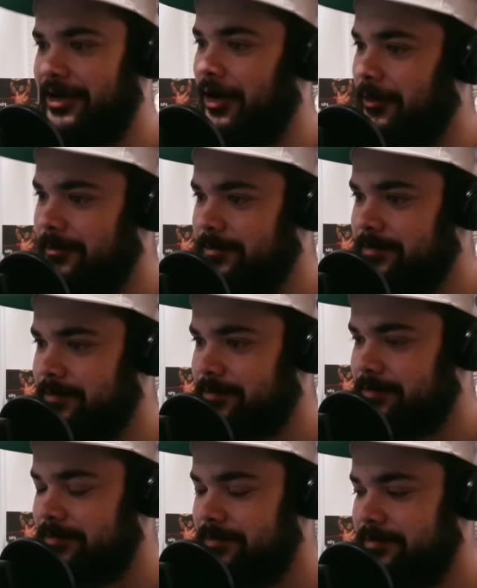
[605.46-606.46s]
No.
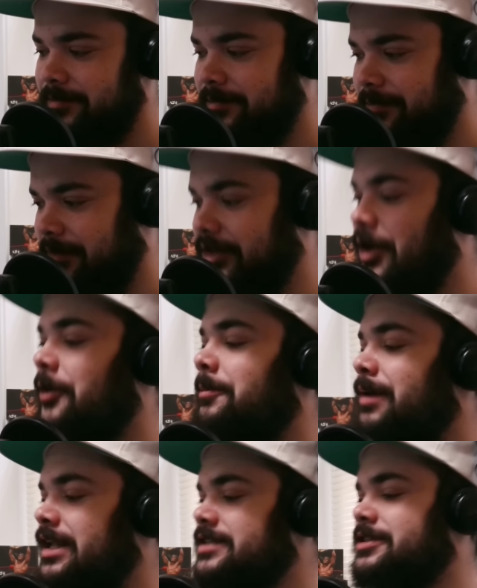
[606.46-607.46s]
No,
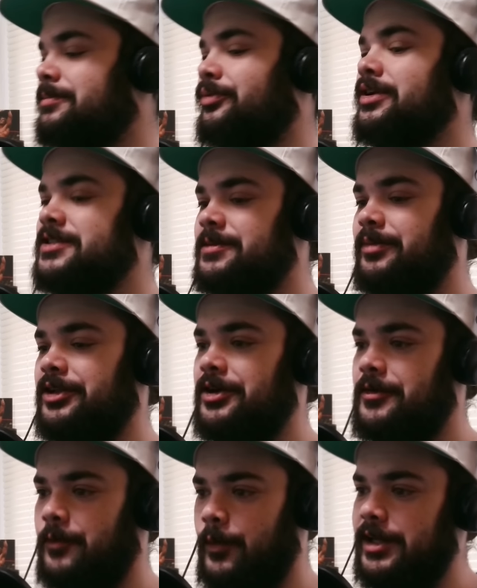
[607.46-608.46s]
but it's the principle
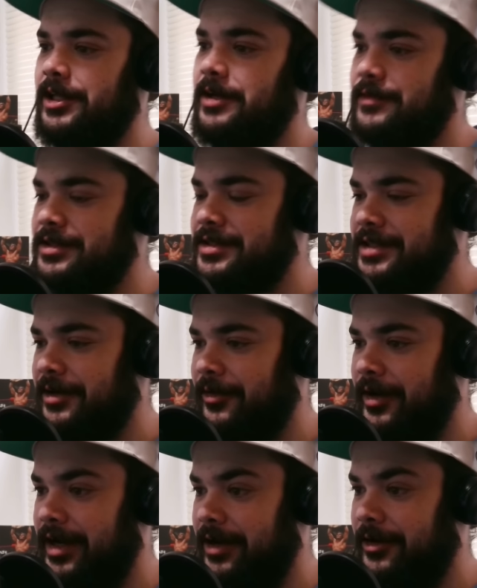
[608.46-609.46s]
of, we loved the
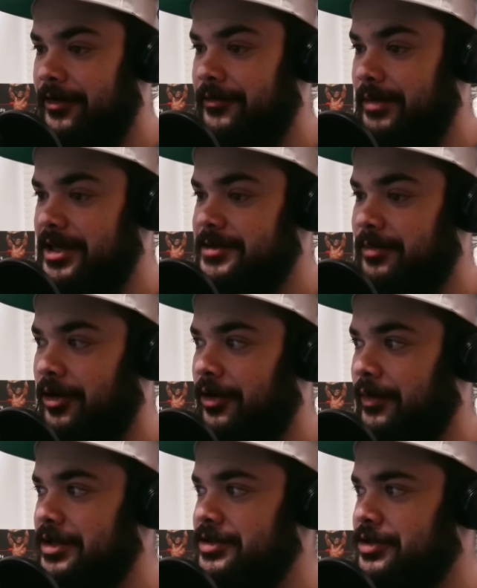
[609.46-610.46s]
steroid era of baseball
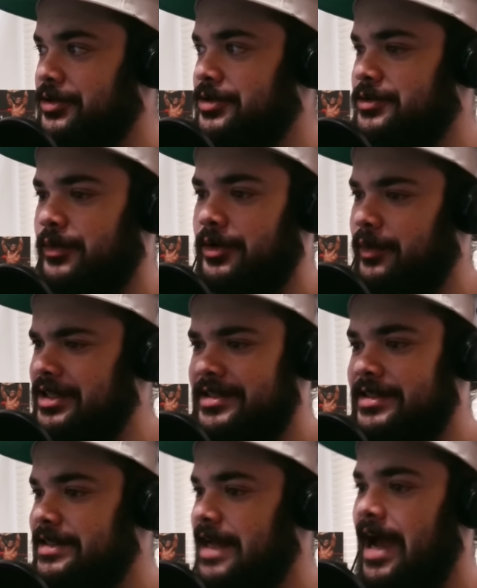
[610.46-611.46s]
when dudes were, when
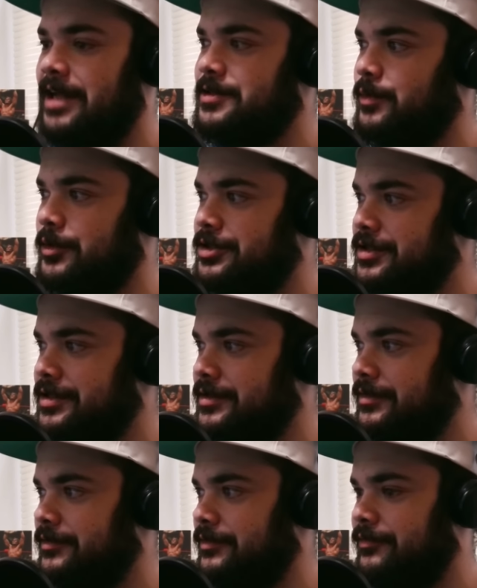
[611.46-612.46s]
stats were just
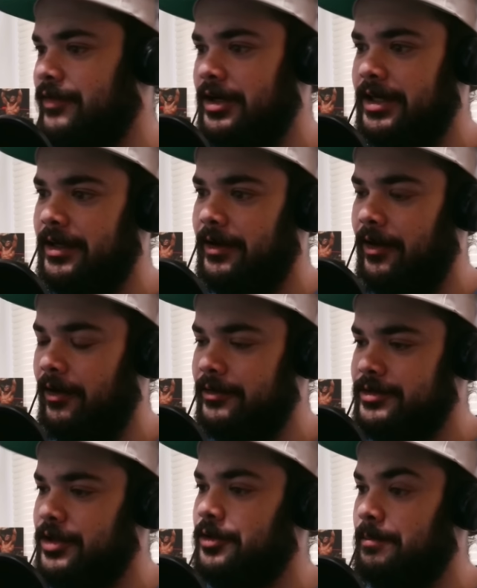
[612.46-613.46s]
fucking
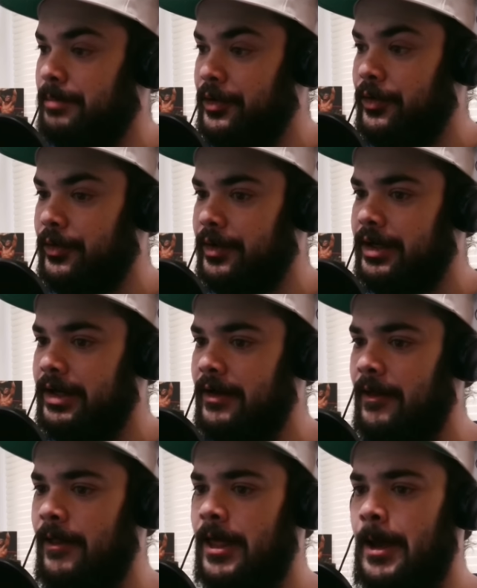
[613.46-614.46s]
to the moon.
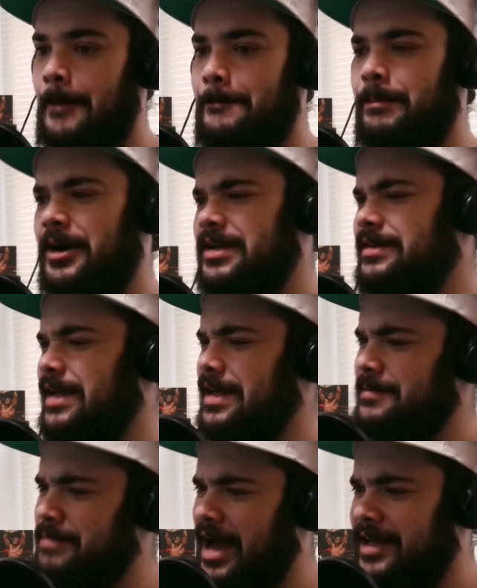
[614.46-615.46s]
But
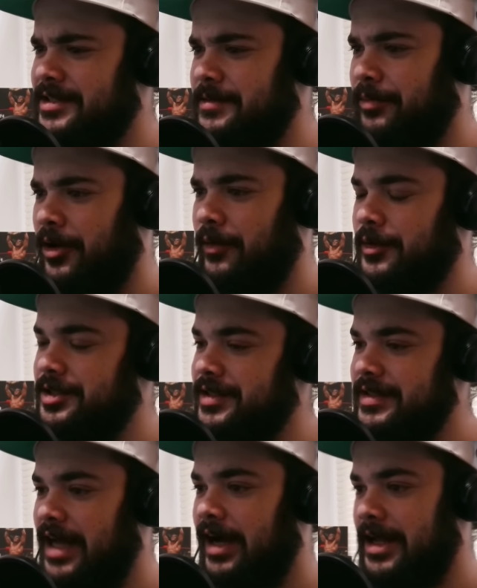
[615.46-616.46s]
in basketball, we're just
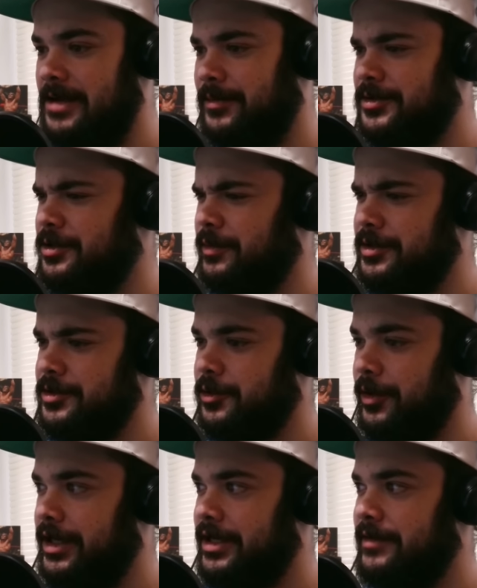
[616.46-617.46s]
not able to
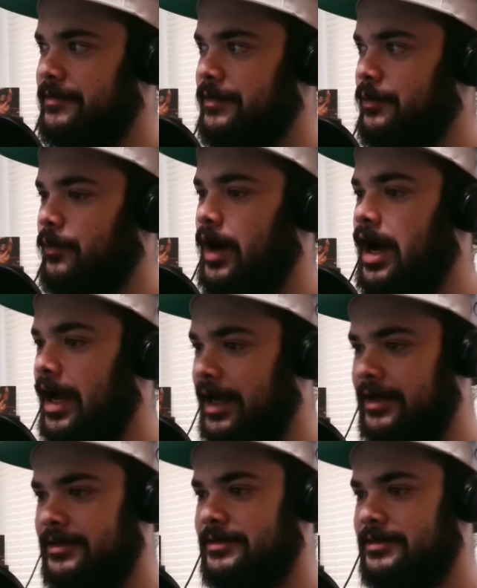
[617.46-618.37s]
enjoy it. Why?